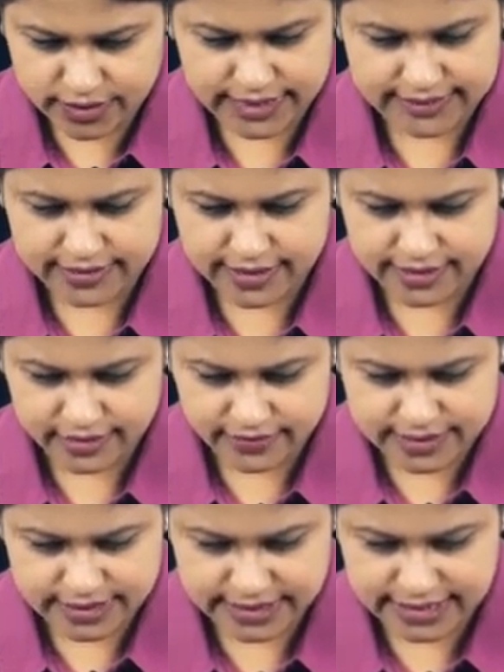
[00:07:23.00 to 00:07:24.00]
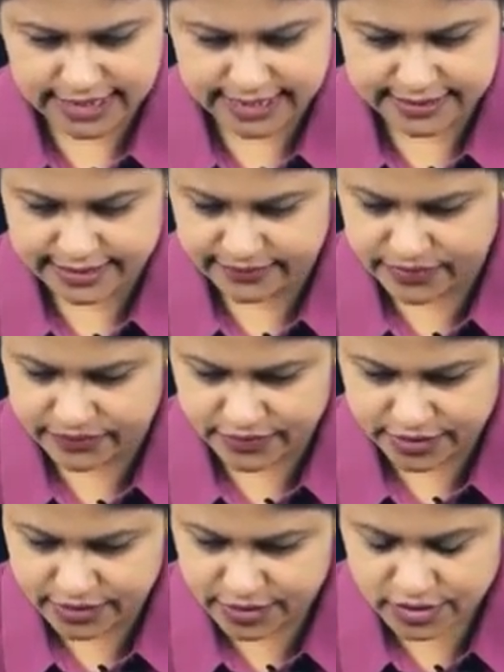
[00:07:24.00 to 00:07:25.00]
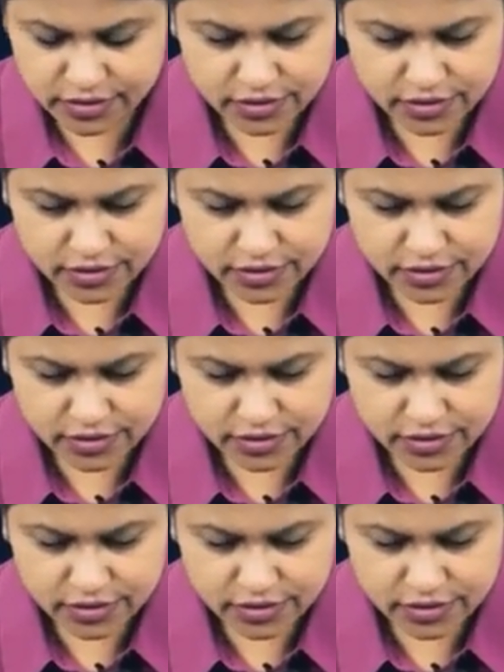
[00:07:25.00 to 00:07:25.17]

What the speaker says: at the visiting card that I have given.